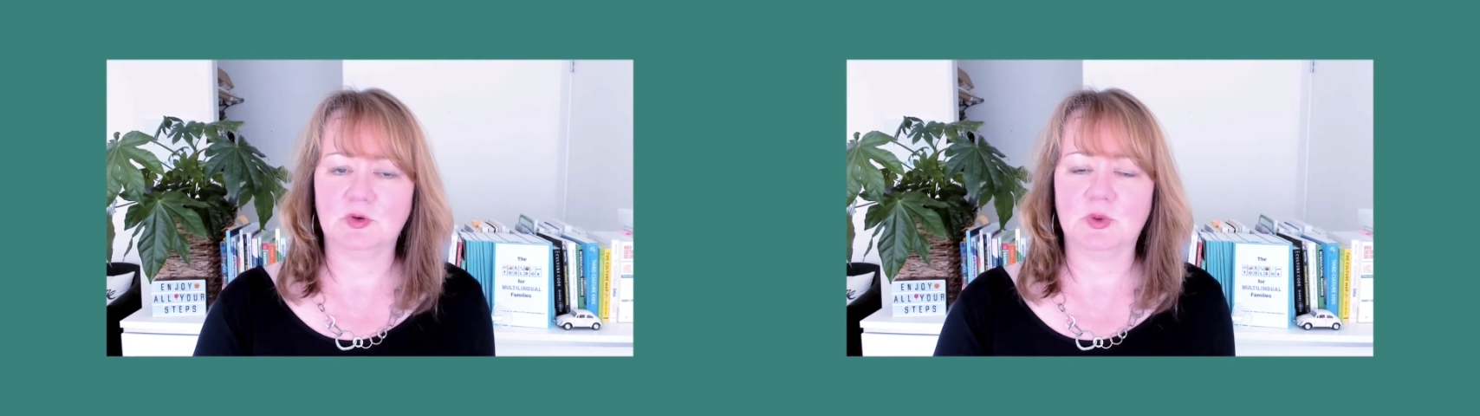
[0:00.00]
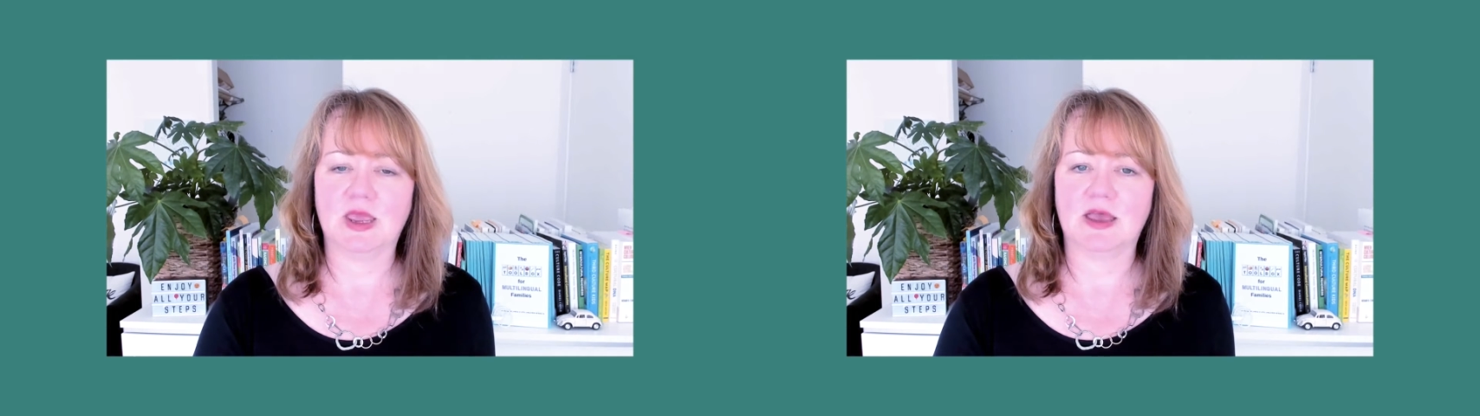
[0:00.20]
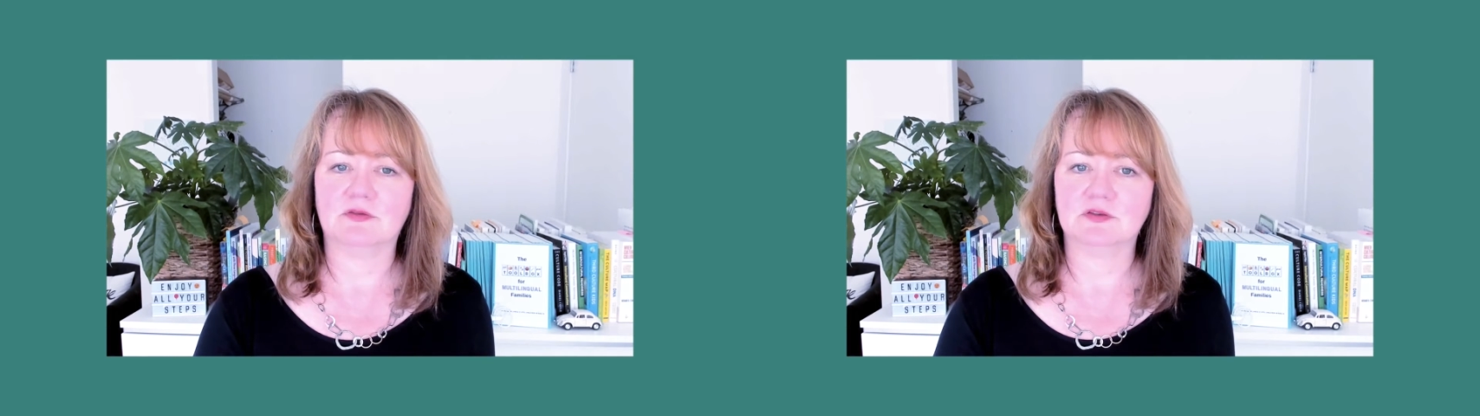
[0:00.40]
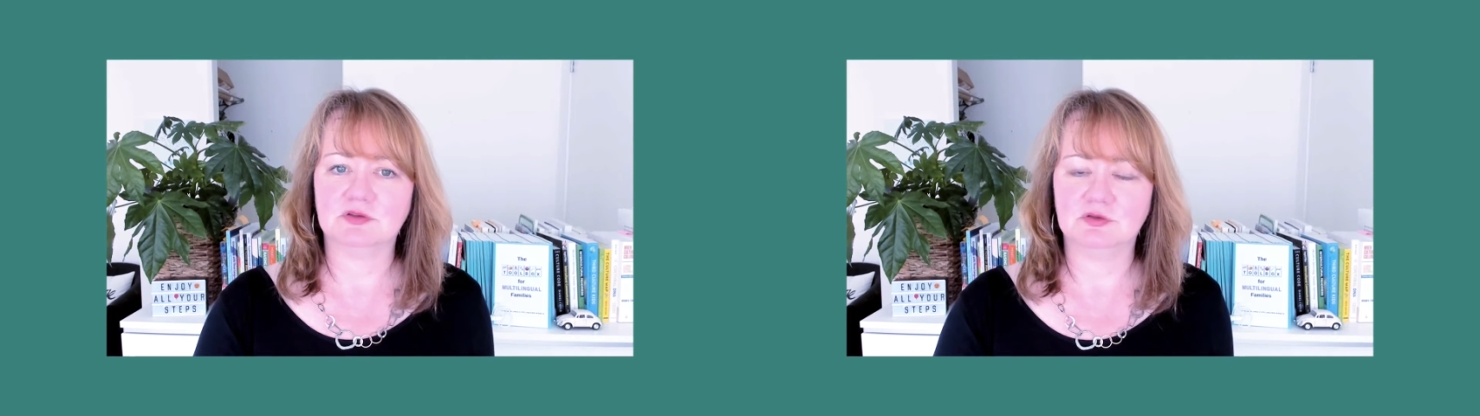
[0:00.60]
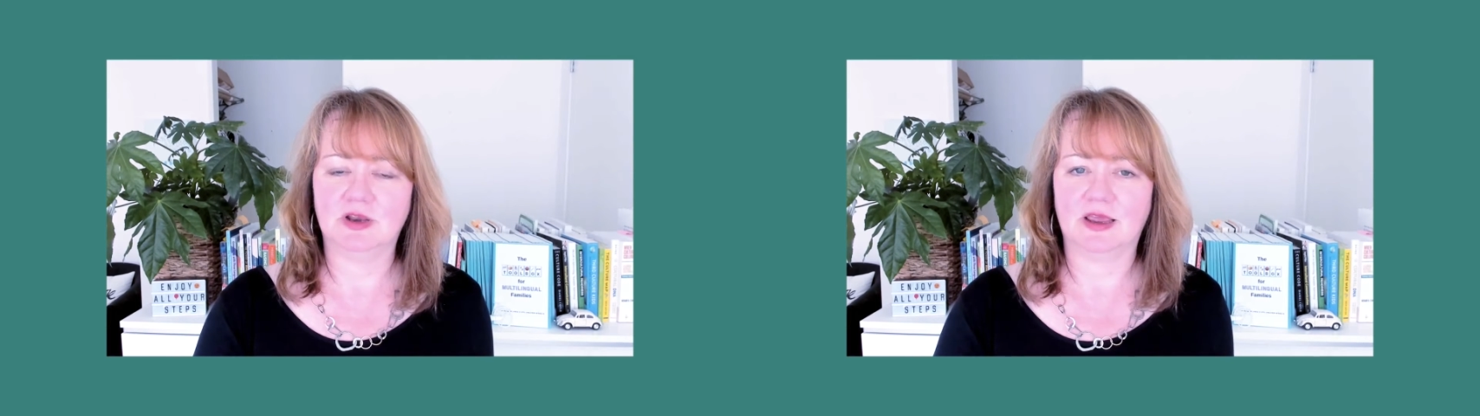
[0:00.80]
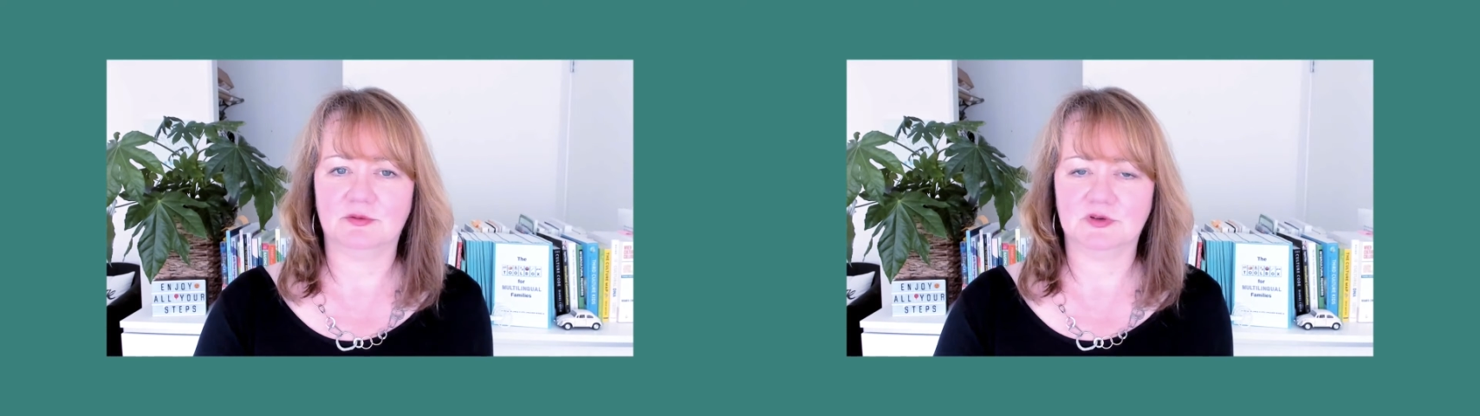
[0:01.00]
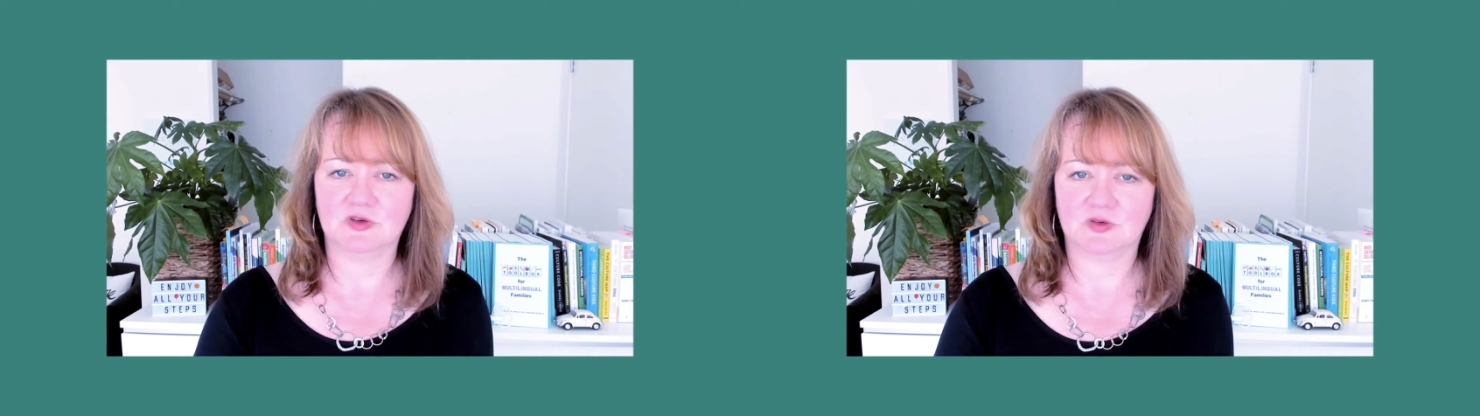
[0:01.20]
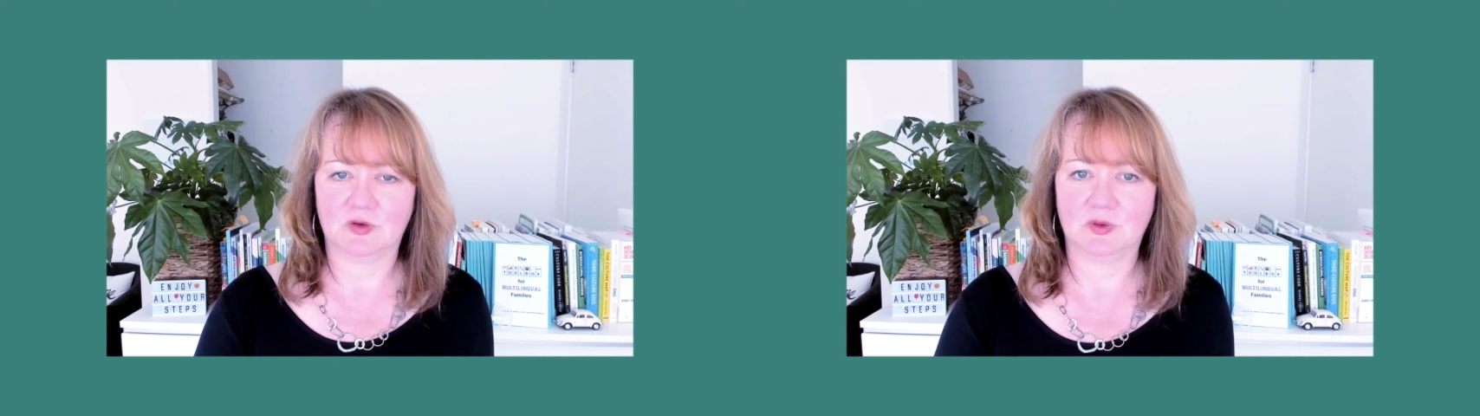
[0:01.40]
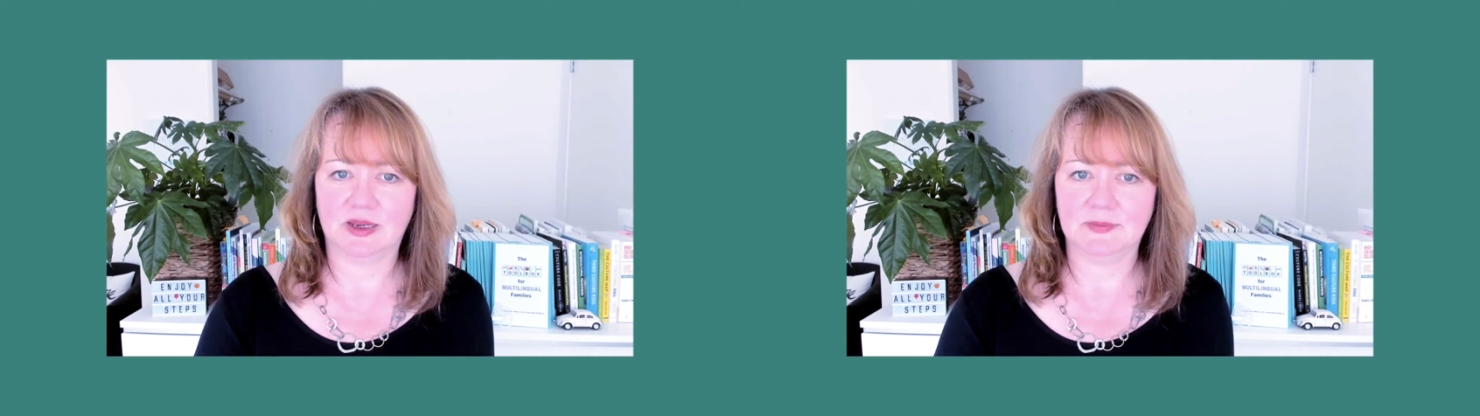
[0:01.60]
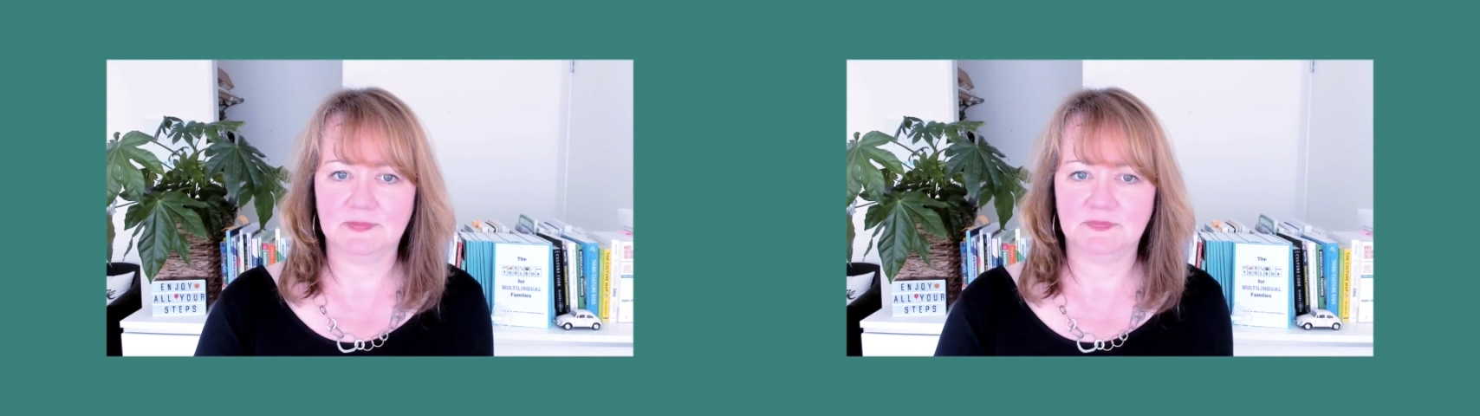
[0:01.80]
we have 2 languages only.